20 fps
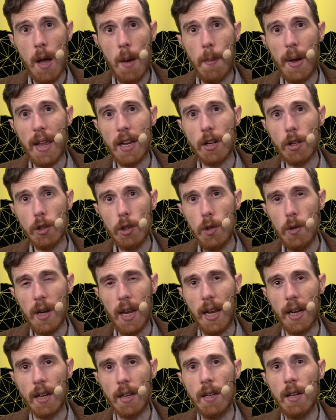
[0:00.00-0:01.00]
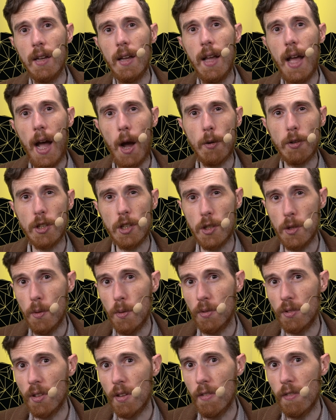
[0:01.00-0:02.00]
by including how to
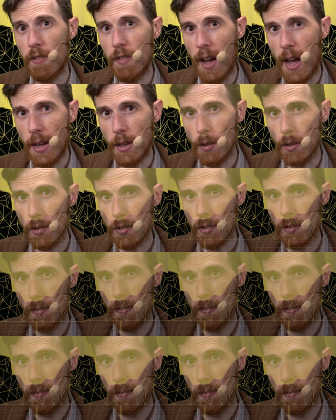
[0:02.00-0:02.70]
use files.